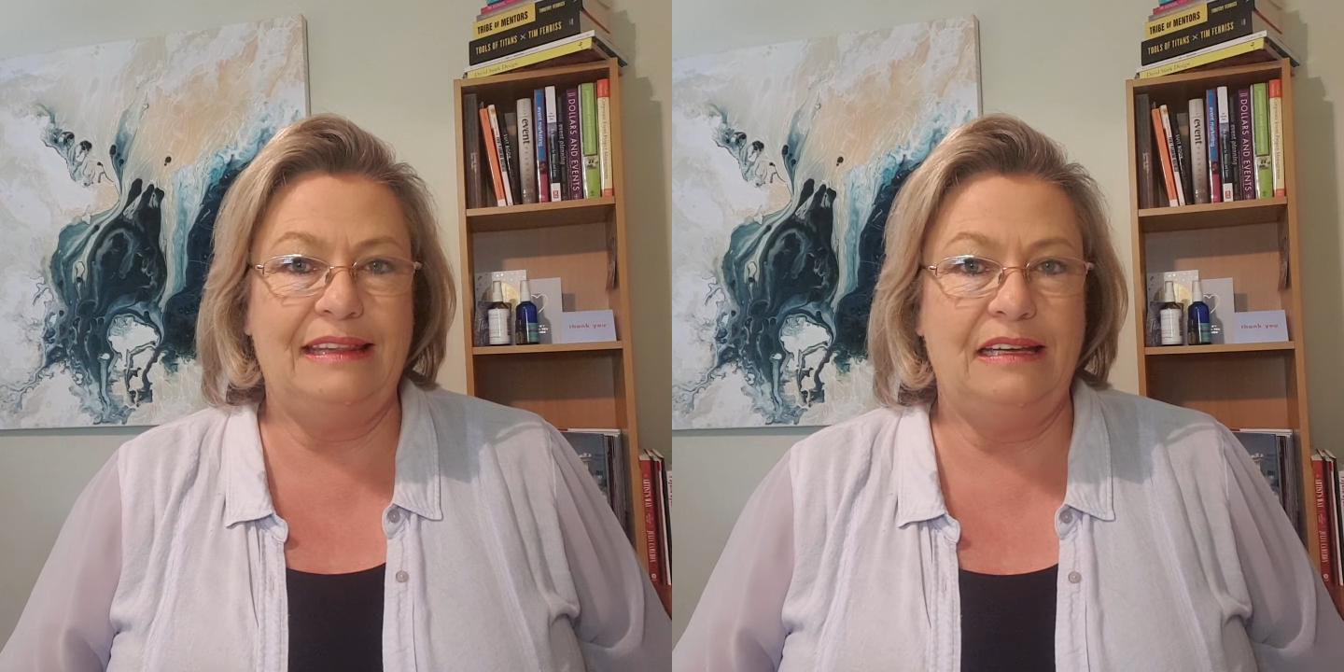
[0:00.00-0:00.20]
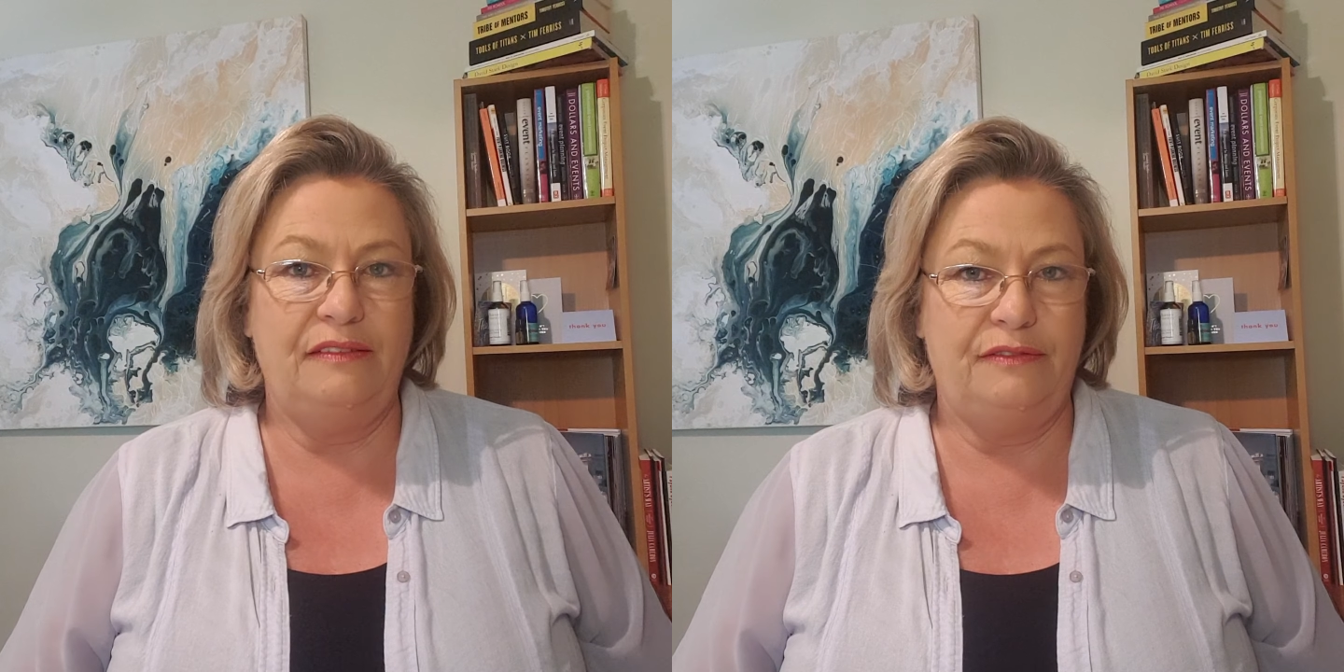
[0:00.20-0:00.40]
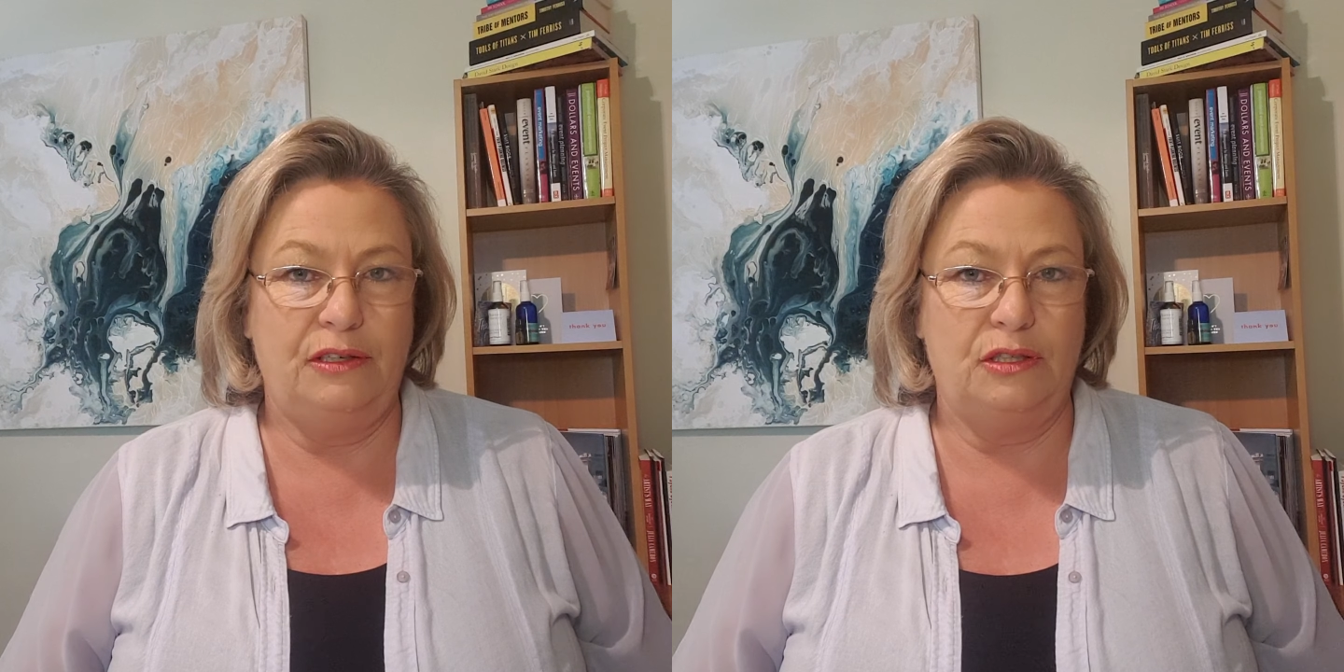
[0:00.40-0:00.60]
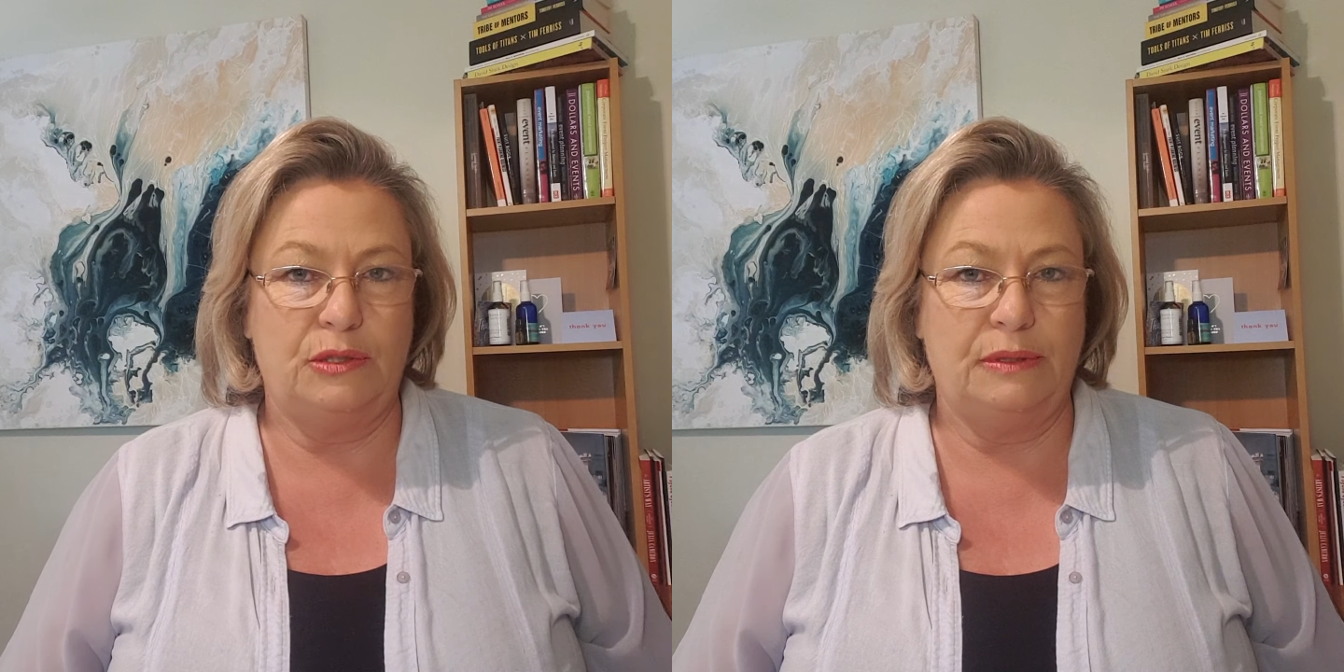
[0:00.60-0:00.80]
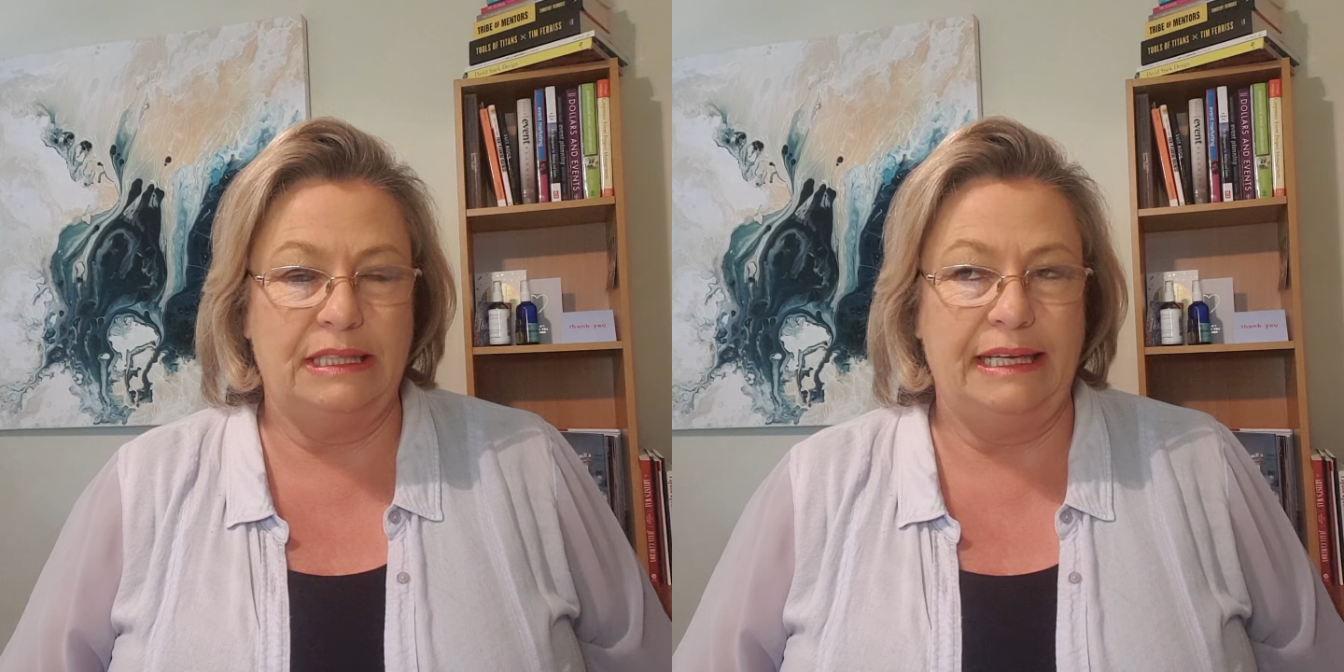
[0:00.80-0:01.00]
there
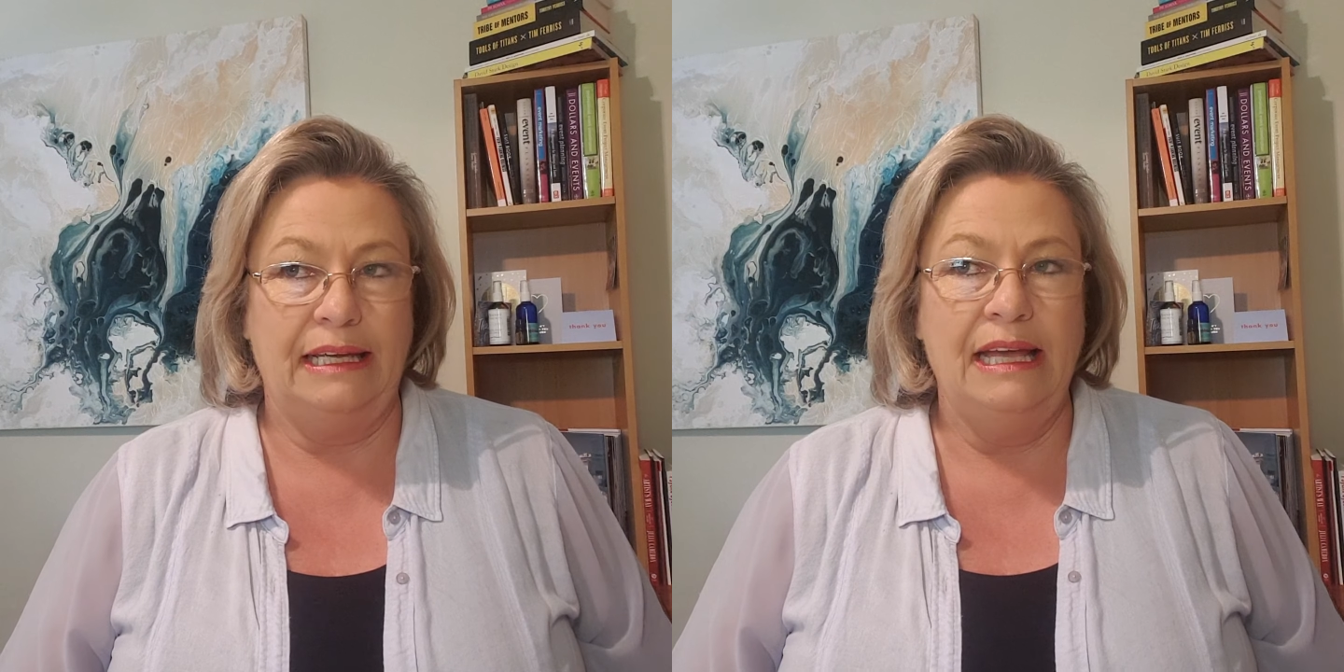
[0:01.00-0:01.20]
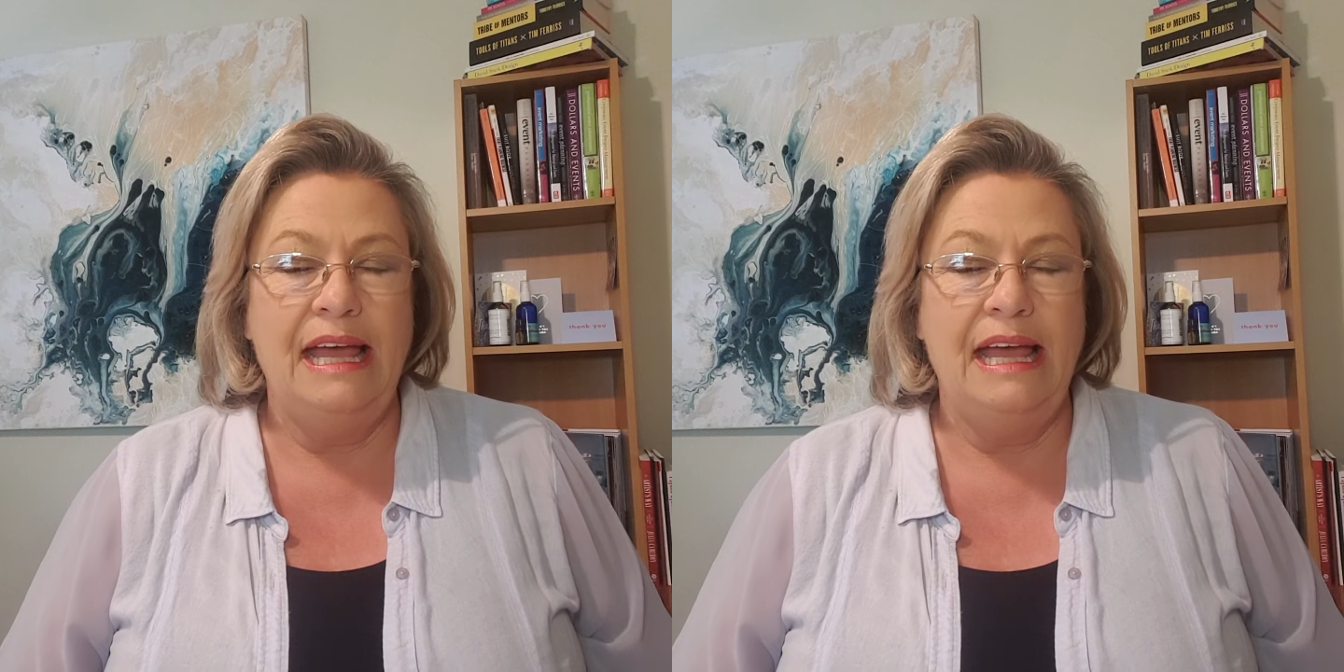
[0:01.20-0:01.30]
virtually.